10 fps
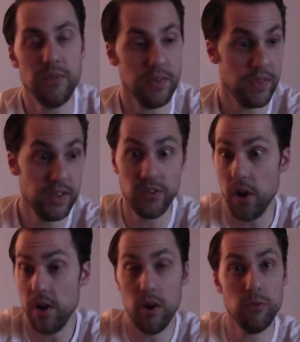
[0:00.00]
and these
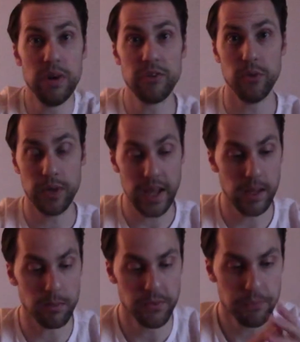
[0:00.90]
are all retro
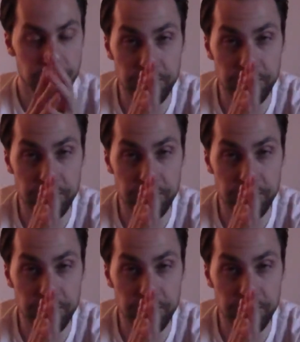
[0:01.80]
games.